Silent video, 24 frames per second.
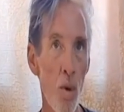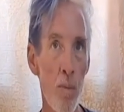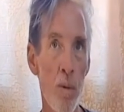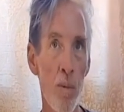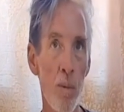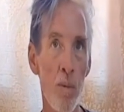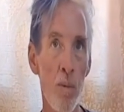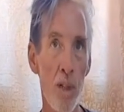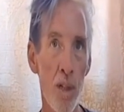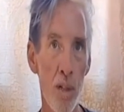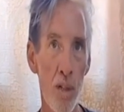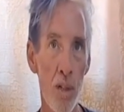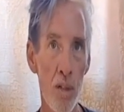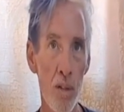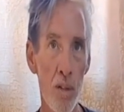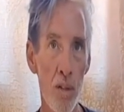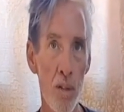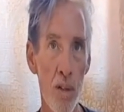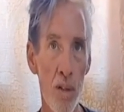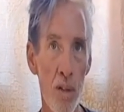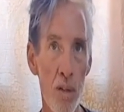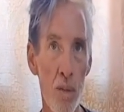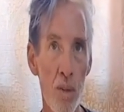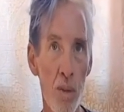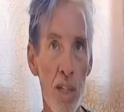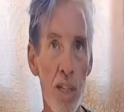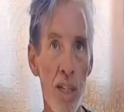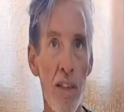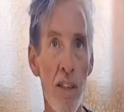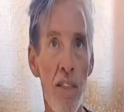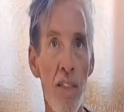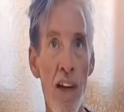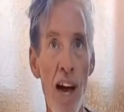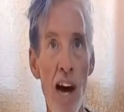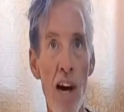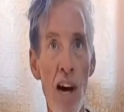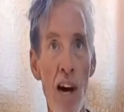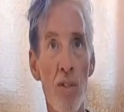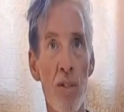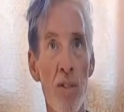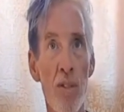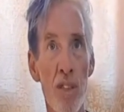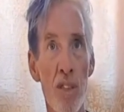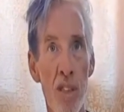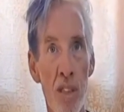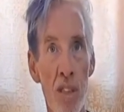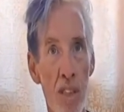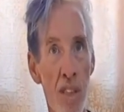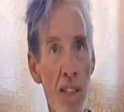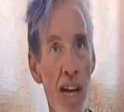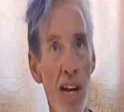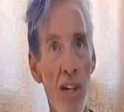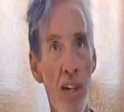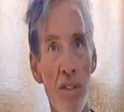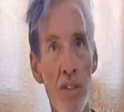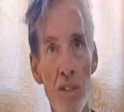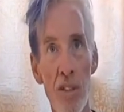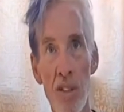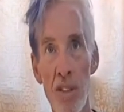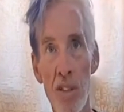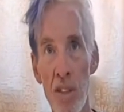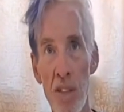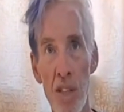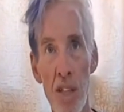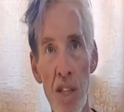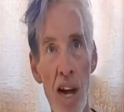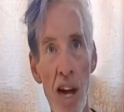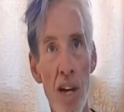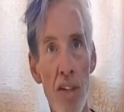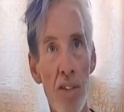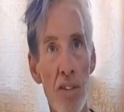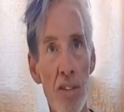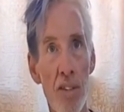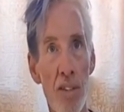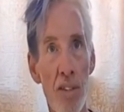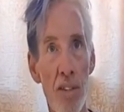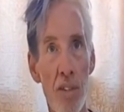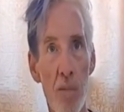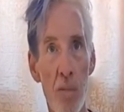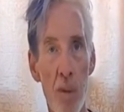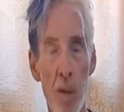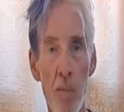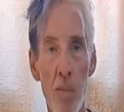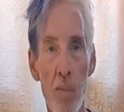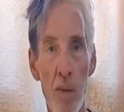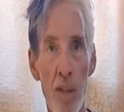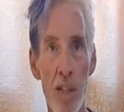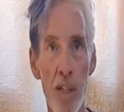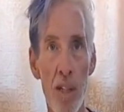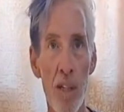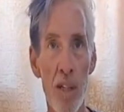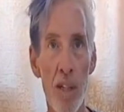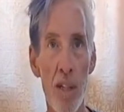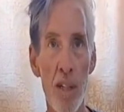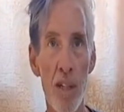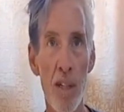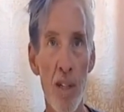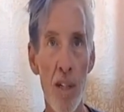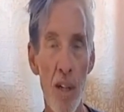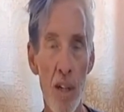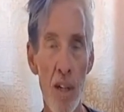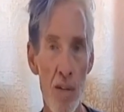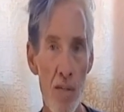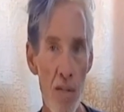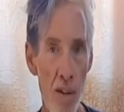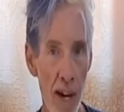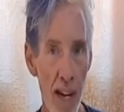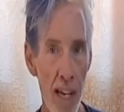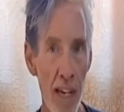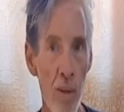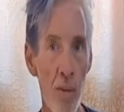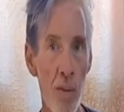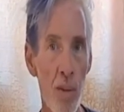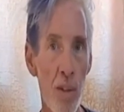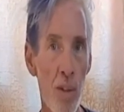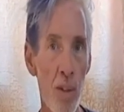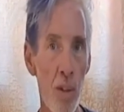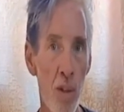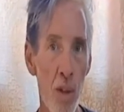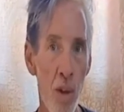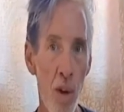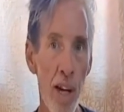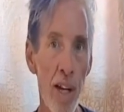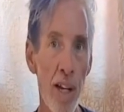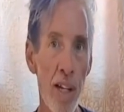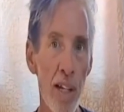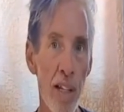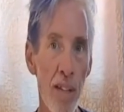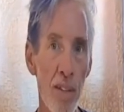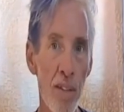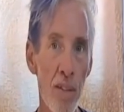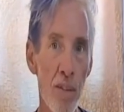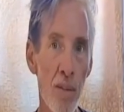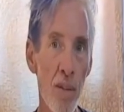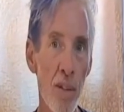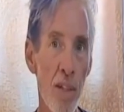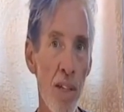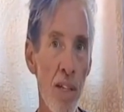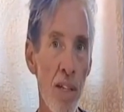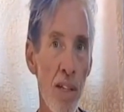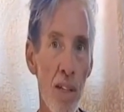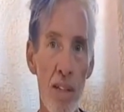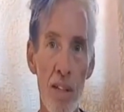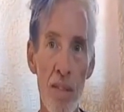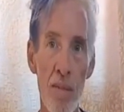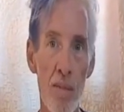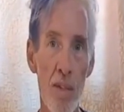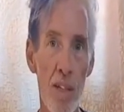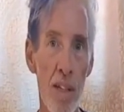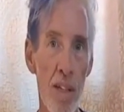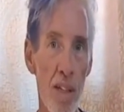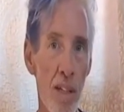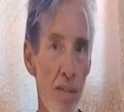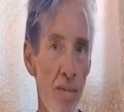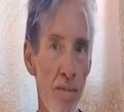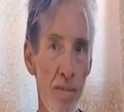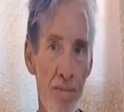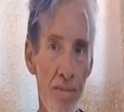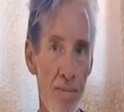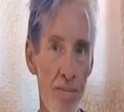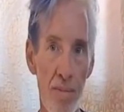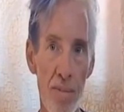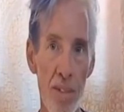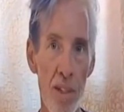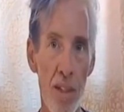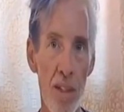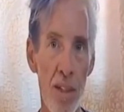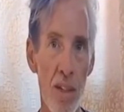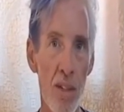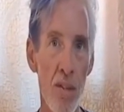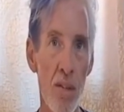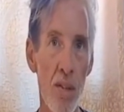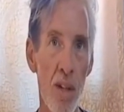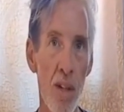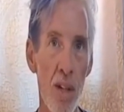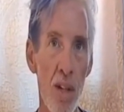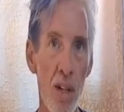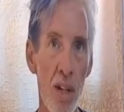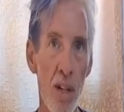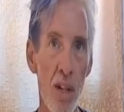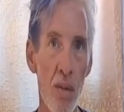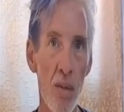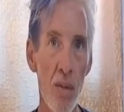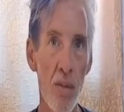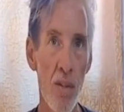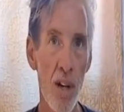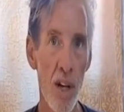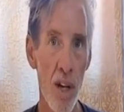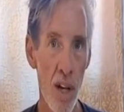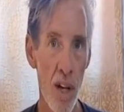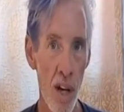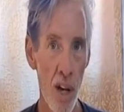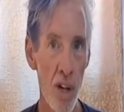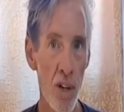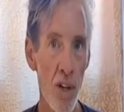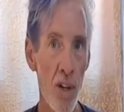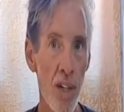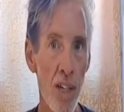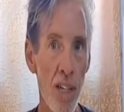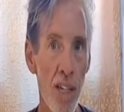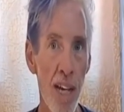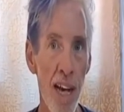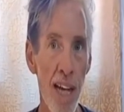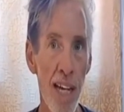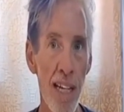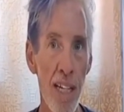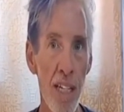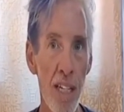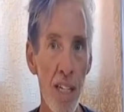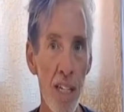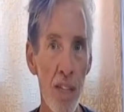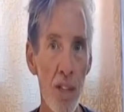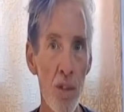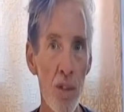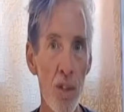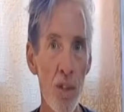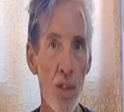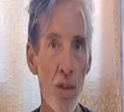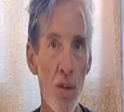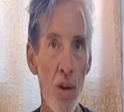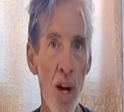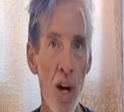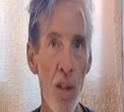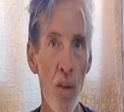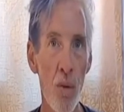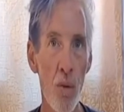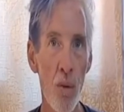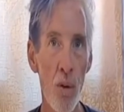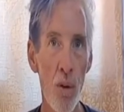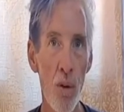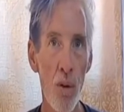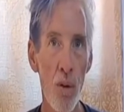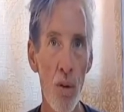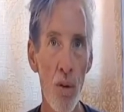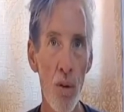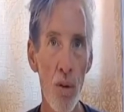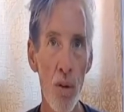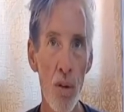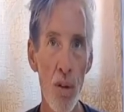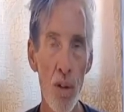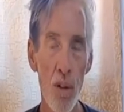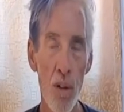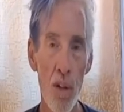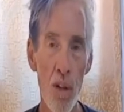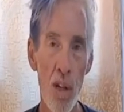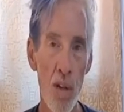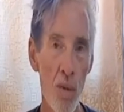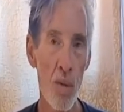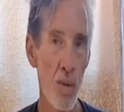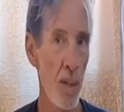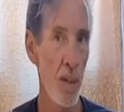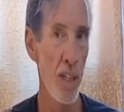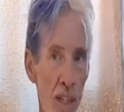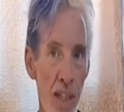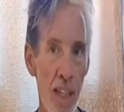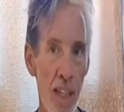people here. You know, we need thousands and thousands and thousands of people here fighting with the Ukrainians. We need, you know, we've got 190 countries around the world, and we need